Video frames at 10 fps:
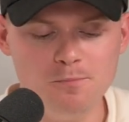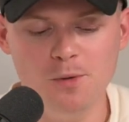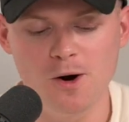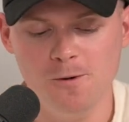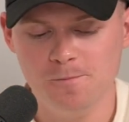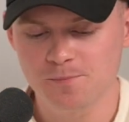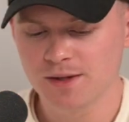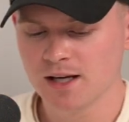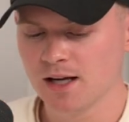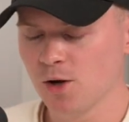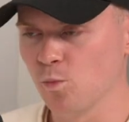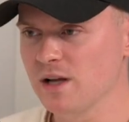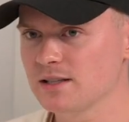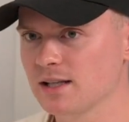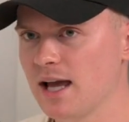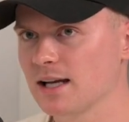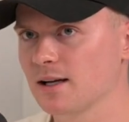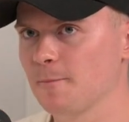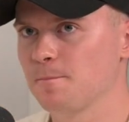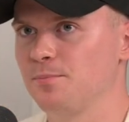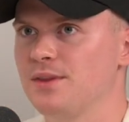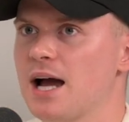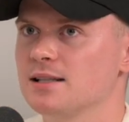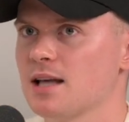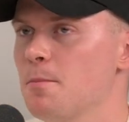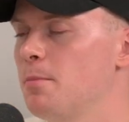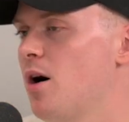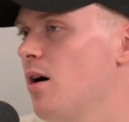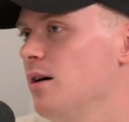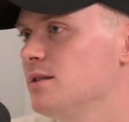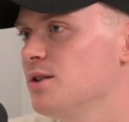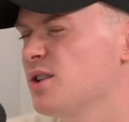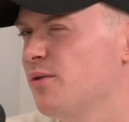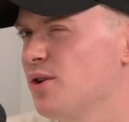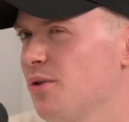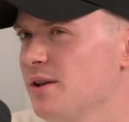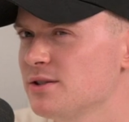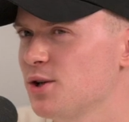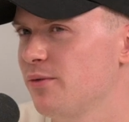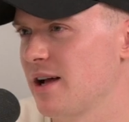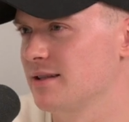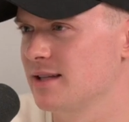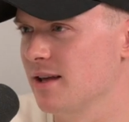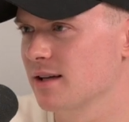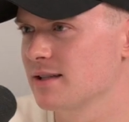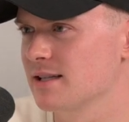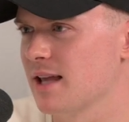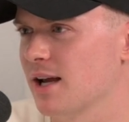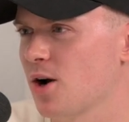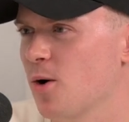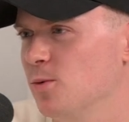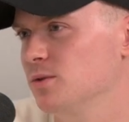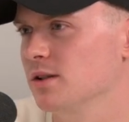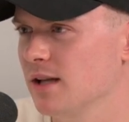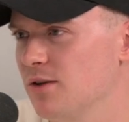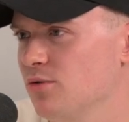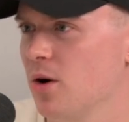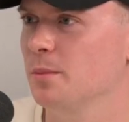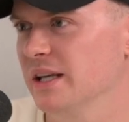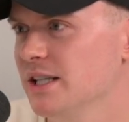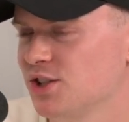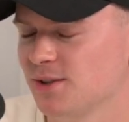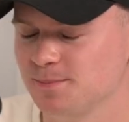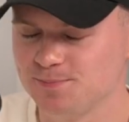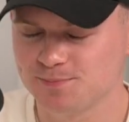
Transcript: but Went to like nice like bars and stuff. Nothing too fancy there because it's like old and like Romanish.